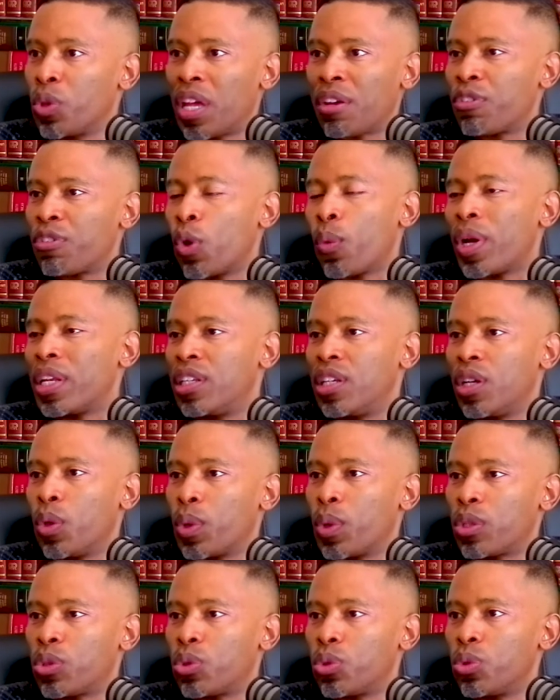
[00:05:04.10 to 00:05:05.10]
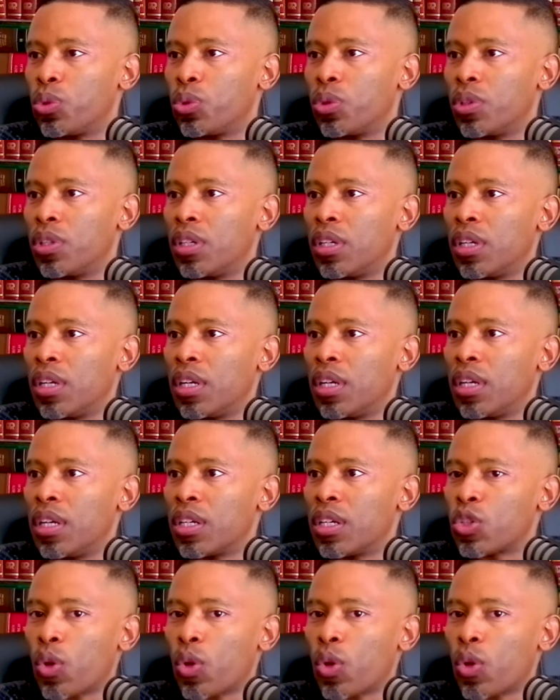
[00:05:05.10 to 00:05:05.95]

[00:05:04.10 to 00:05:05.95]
They have no idea what to do. Mm.